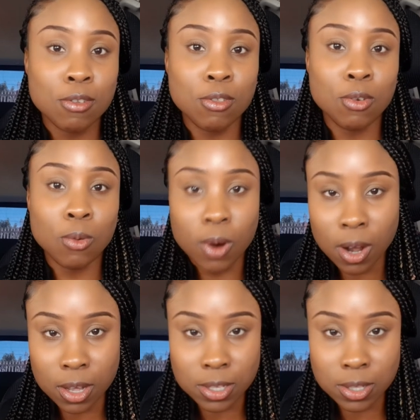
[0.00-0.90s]
No
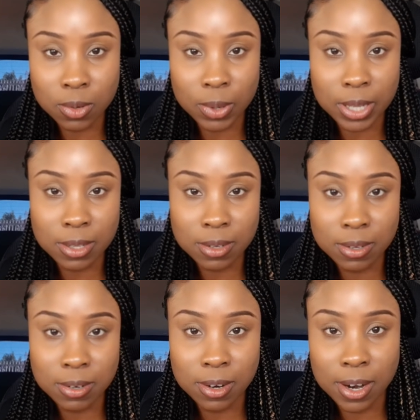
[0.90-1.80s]
cost to it,
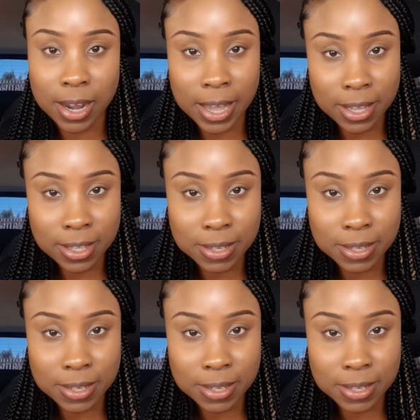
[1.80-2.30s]
right?